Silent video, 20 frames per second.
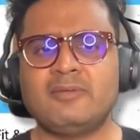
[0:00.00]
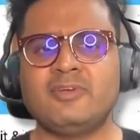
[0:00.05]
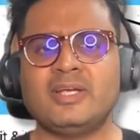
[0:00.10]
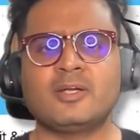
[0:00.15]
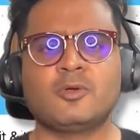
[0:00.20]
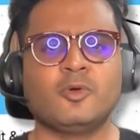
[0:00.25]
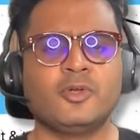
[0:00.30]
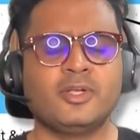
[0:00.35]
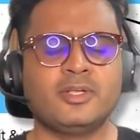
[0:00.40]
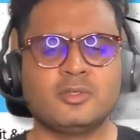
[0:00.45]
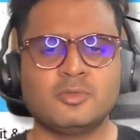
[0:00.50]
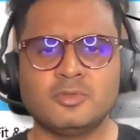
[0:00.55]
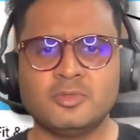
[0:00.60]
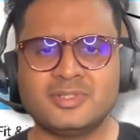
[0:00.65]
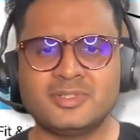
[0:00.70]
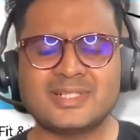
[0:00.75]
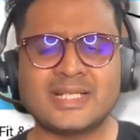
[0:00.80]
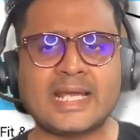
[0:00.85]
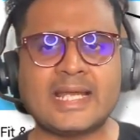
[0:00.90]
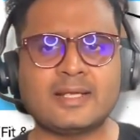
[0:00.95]
we are going to
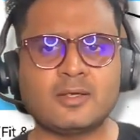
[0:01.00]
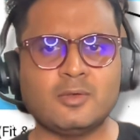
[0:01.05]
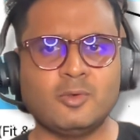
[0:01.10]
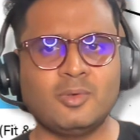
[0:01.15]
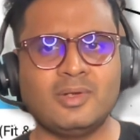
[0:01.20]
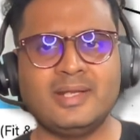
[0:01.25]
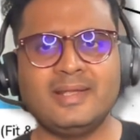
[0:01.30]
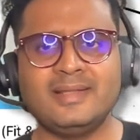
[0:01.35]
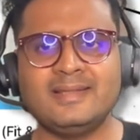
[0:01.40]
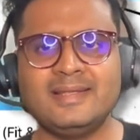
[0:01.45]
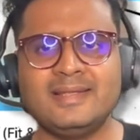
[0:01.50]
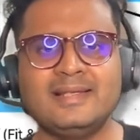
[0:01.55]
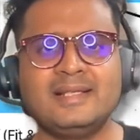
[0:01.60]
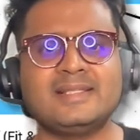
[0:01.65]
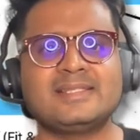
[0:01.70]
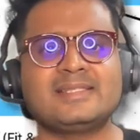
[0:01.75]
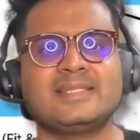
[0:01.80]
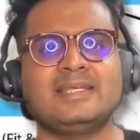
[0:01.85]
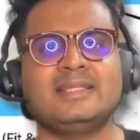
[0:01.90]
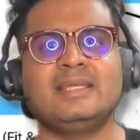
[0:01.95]
track only the,
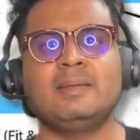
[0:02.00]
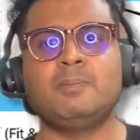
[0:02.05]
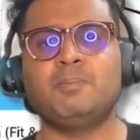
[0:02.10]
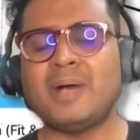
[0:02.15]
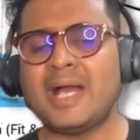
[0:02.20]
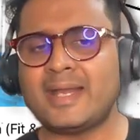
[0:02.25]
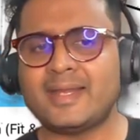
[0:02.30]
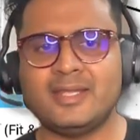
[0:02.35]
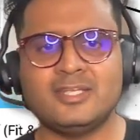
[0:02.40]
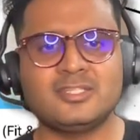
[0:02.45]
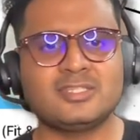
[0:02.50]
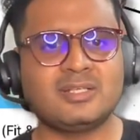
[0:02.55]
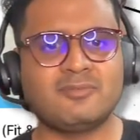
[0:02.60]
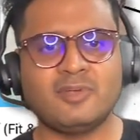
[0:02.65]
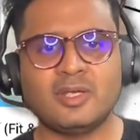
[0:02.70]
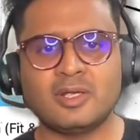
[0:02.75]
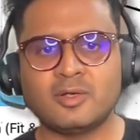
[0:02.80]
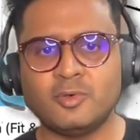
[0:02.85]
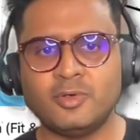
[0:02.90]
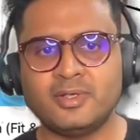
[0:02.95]
let's say, the package that
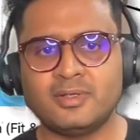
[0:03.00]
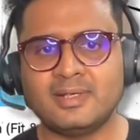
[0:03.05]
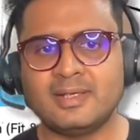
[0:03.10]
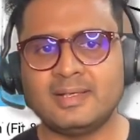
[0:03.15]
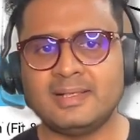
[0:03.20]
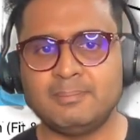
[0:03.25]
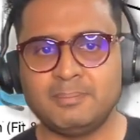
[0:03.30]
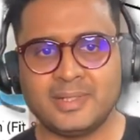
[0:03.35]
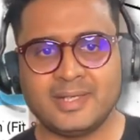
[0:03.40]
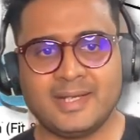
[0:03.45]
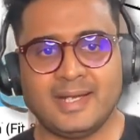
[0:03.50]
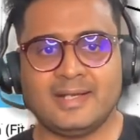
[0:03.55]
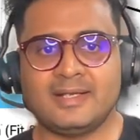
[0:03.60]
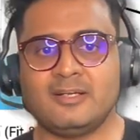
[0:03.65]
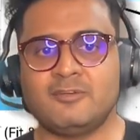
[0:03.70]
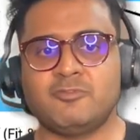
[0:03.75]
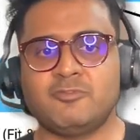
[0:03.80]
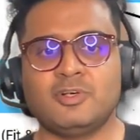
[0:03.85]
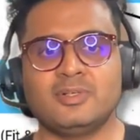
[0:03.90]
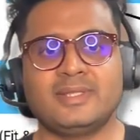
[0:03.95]
we are going to get
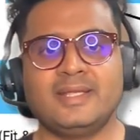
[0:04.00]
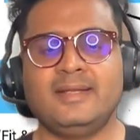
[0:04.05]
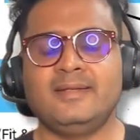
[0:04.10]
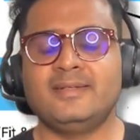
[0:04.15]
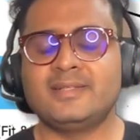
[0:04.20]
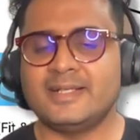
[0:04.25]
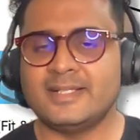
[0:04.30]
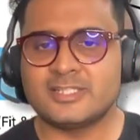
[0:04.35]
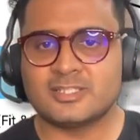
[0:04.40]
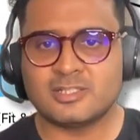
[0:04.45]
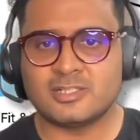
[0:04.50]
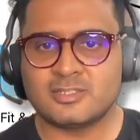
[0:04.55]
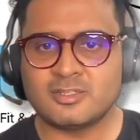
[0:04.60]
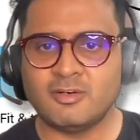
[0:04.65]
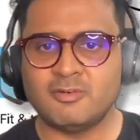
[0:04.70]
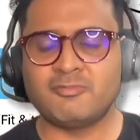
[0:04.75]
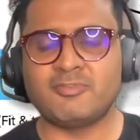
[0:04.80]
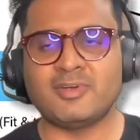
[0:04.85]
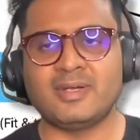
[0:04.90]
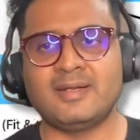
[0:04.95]
it for the traditional
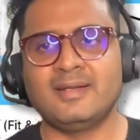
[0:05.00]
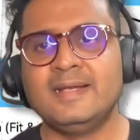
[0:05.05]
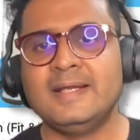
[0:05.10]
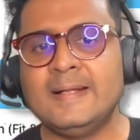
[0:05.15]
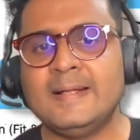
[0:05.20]
software.